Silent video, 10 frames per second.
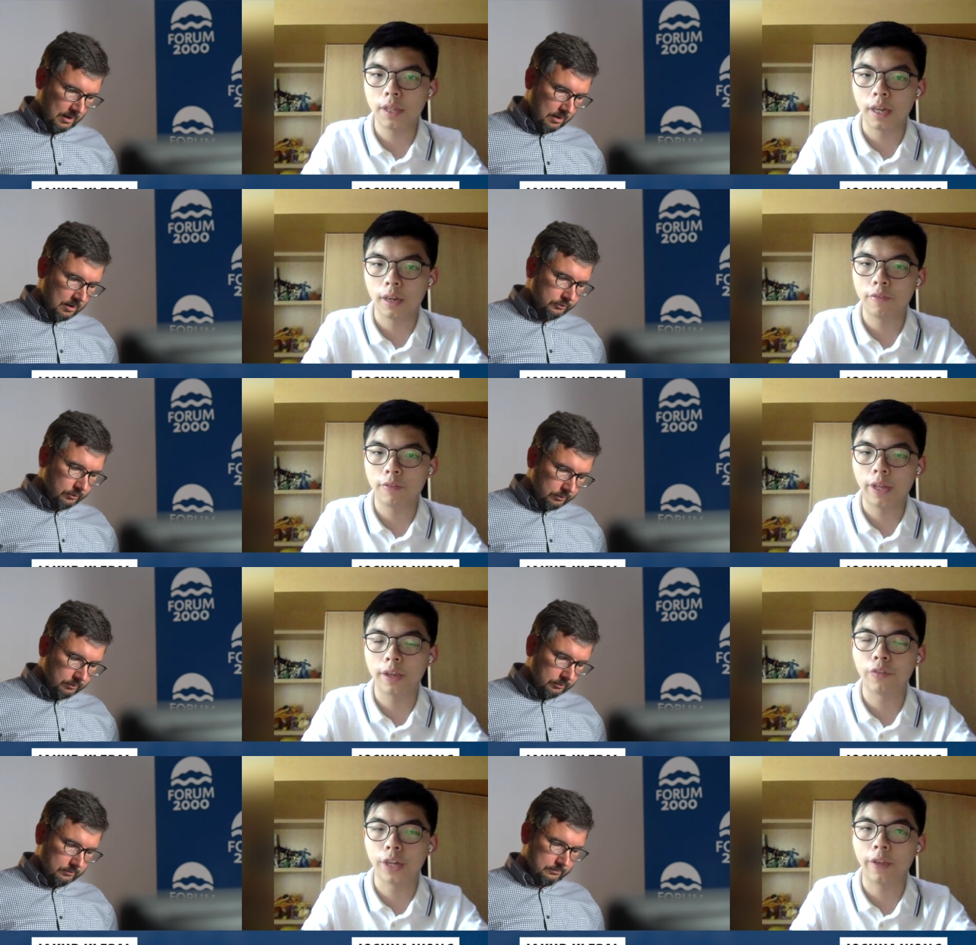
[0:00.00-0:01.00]
Speaker 1: Yeah, so, thank you
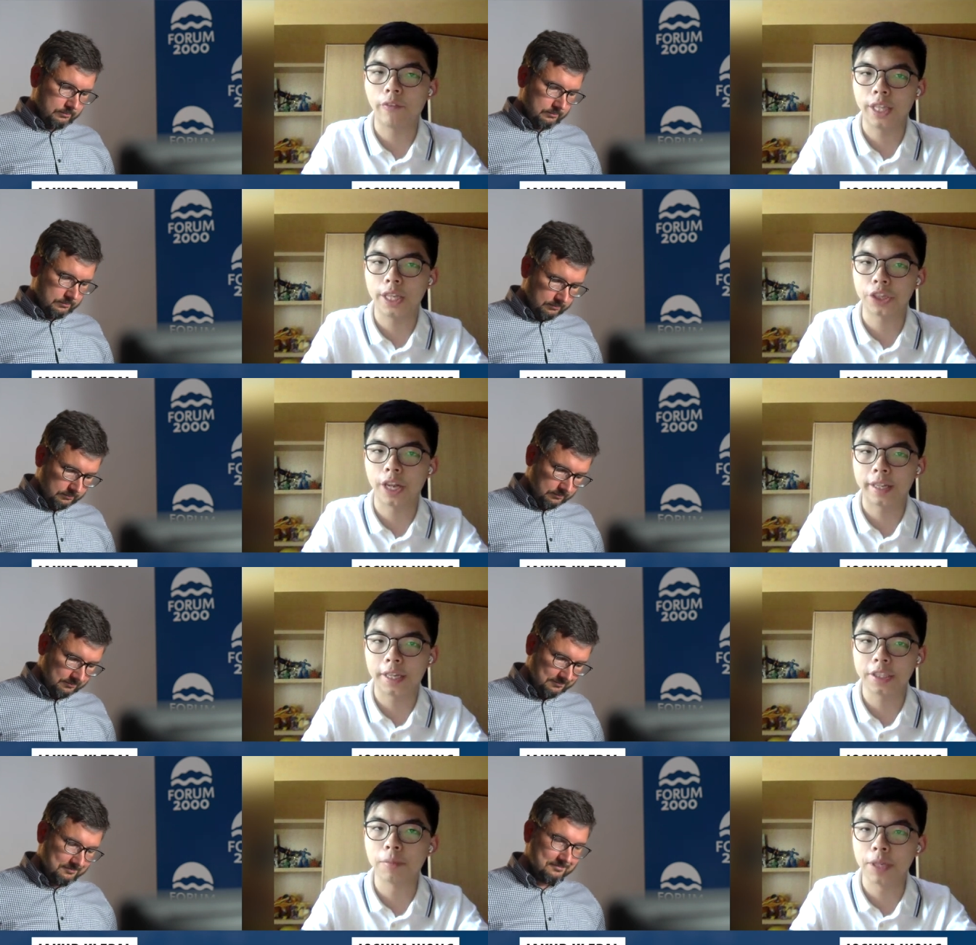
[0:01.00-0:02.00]
for the invitation and nice
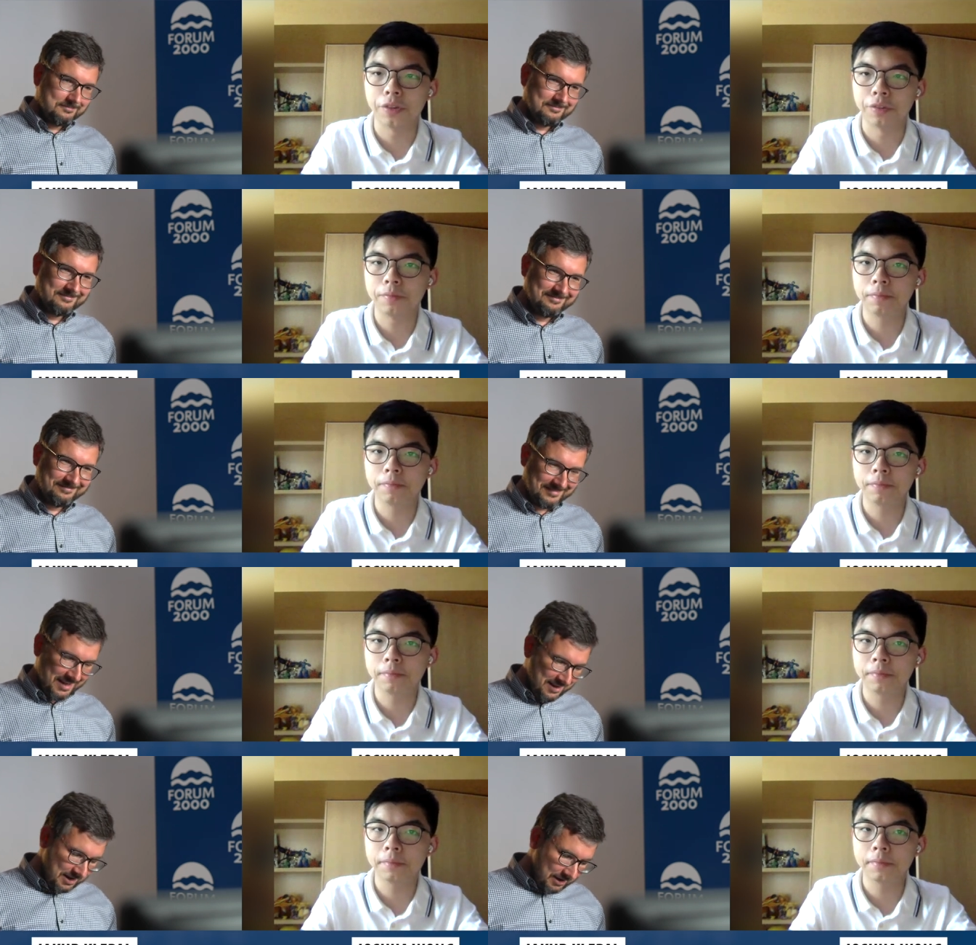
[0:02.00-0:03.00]
to meet you.
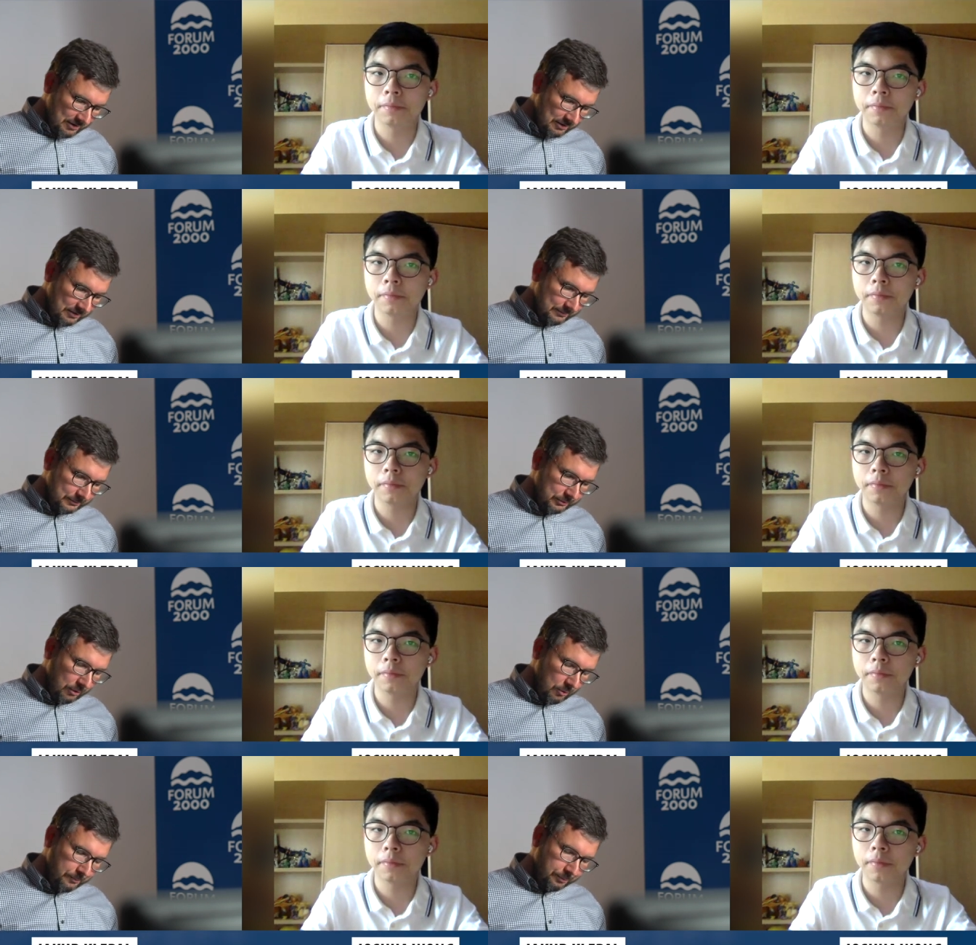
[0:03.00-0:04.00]
Speaker 2: Uh,
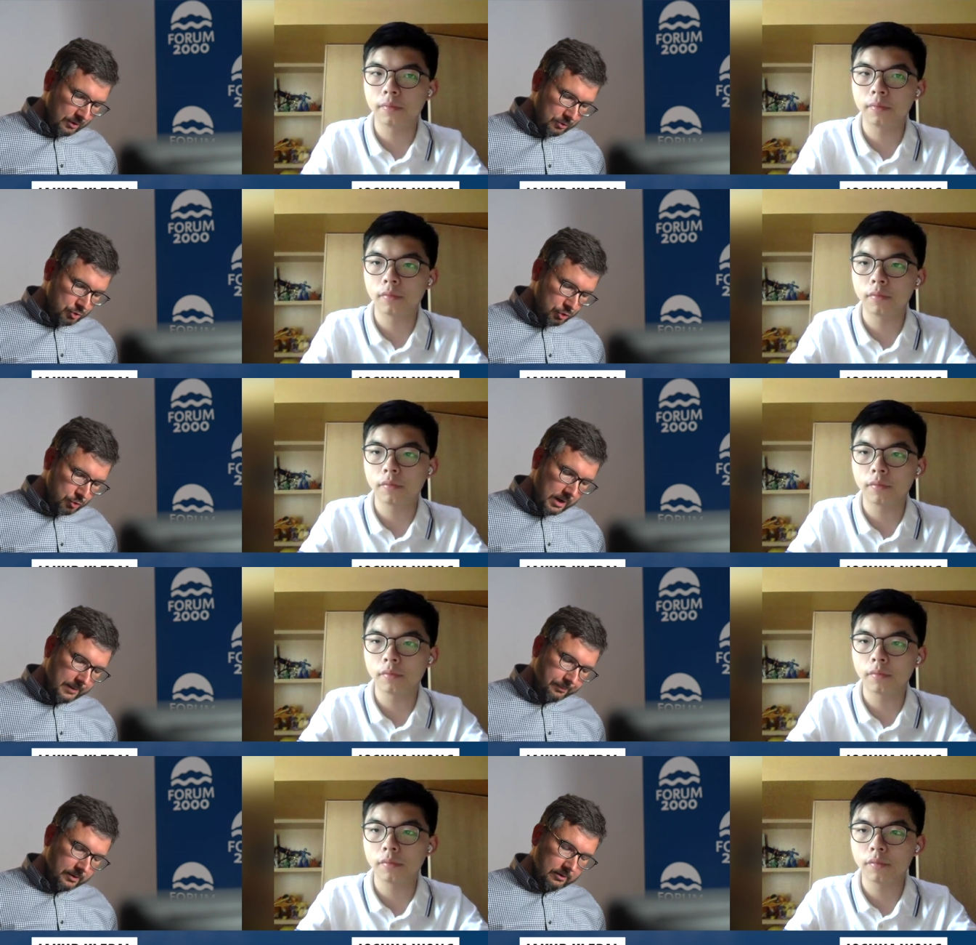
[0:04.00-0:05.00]
so uh, Joshua,
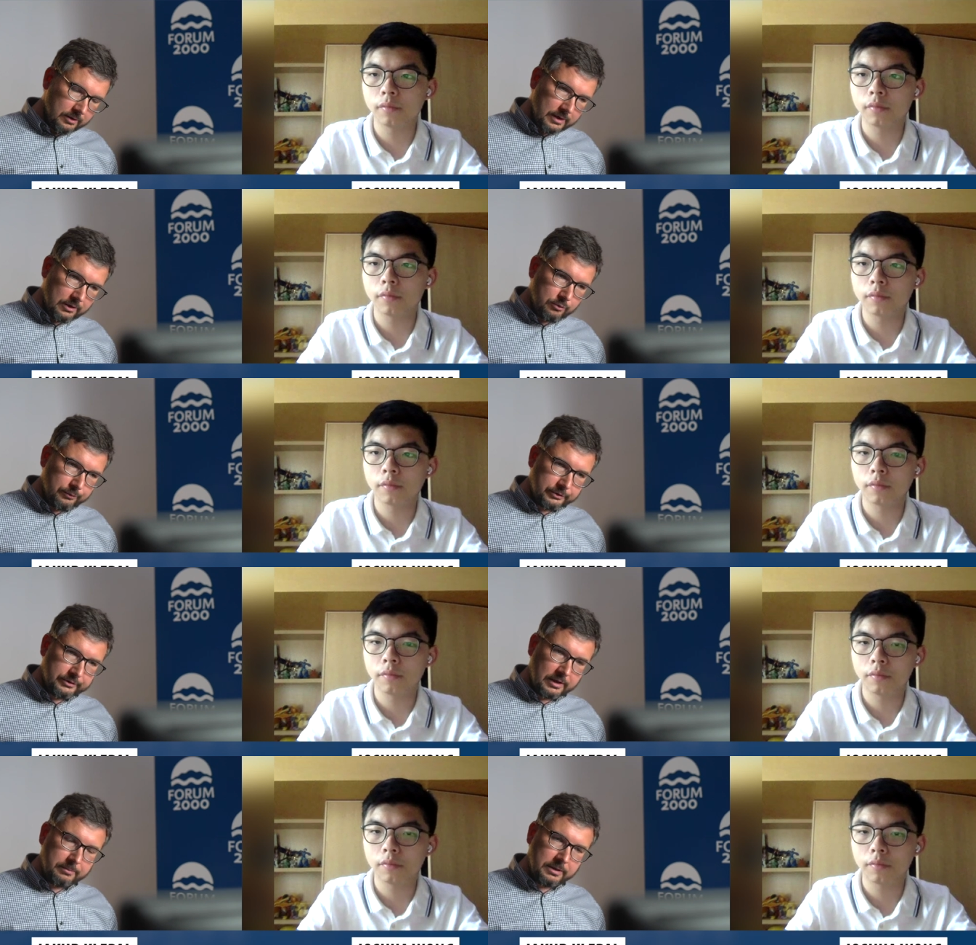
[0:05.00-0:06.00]
uh, can you first tell
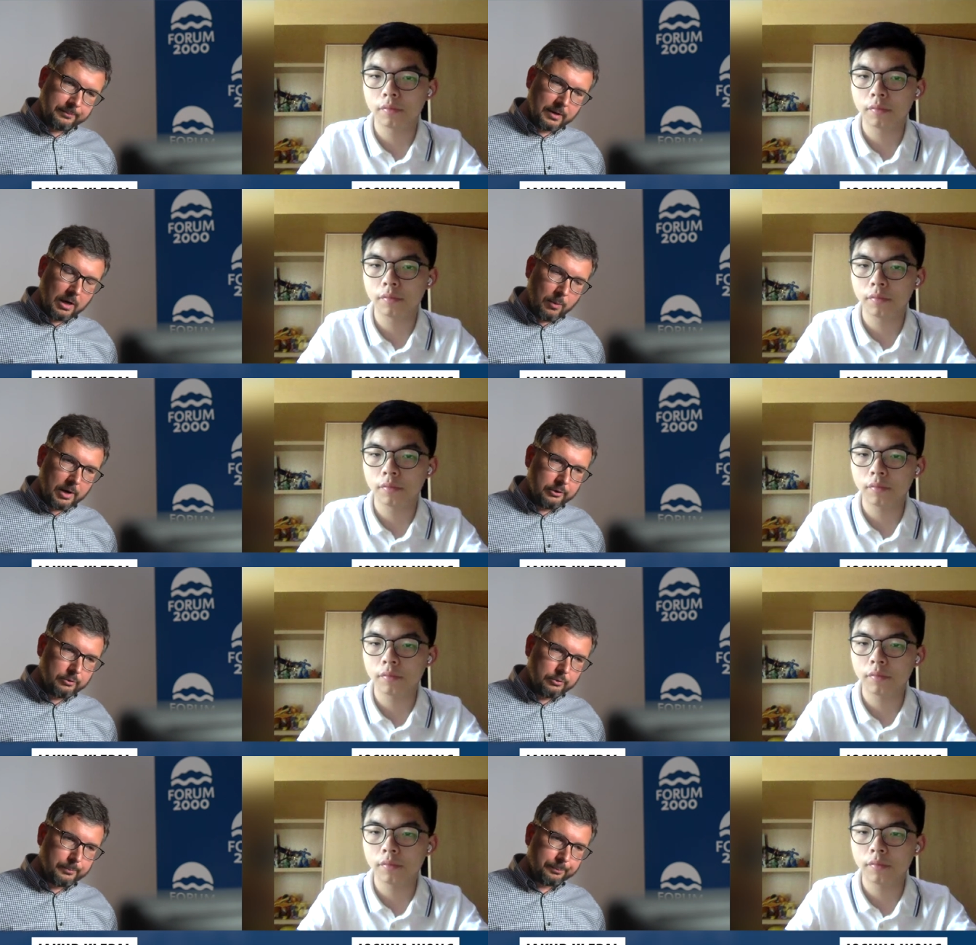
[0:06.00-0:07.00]
me how are
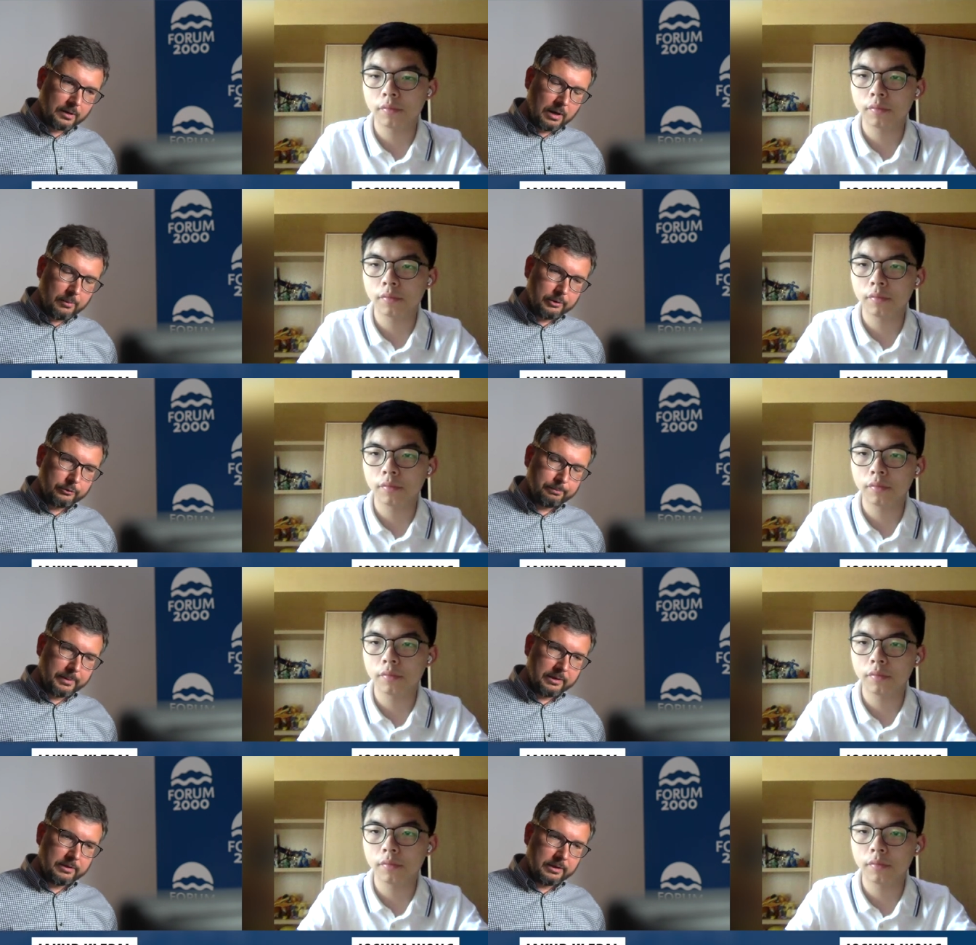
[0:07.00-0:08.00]
you how are you
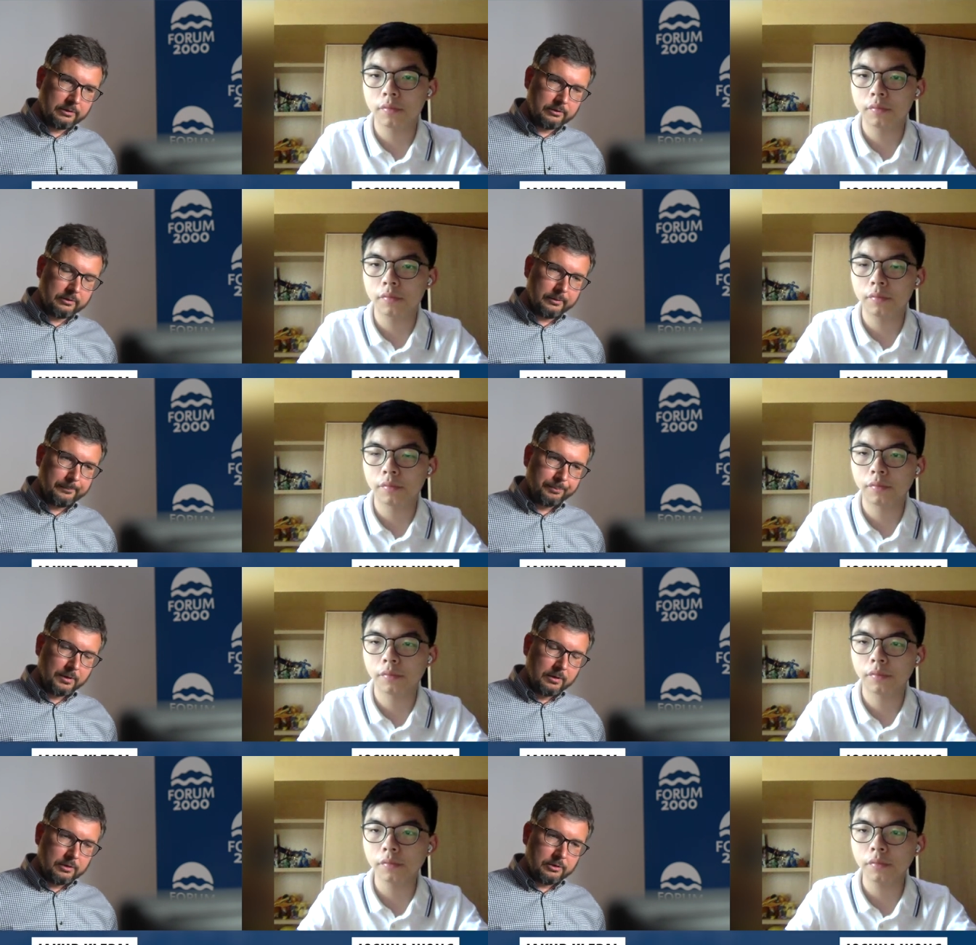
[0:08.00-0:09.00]
spending the the